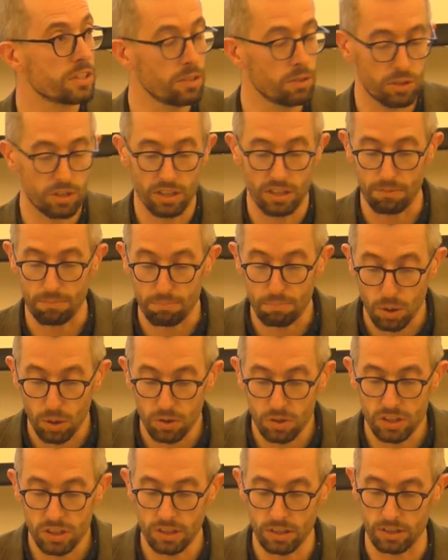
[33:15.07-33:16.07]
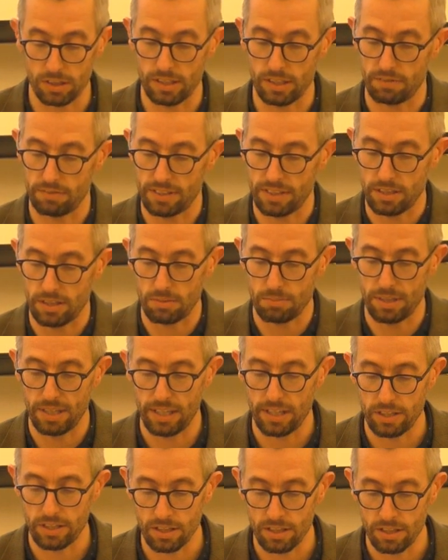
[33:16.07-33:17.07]
notion of personal
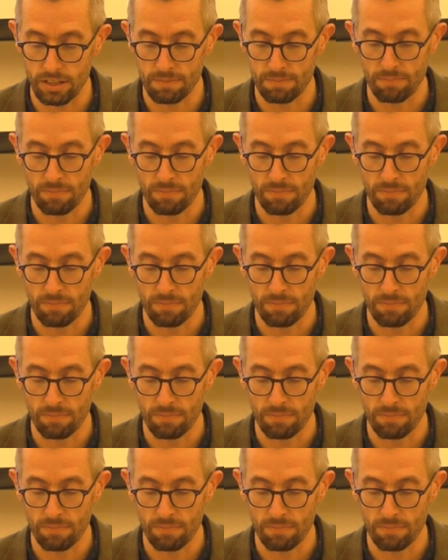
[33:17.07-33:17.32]
self-determination,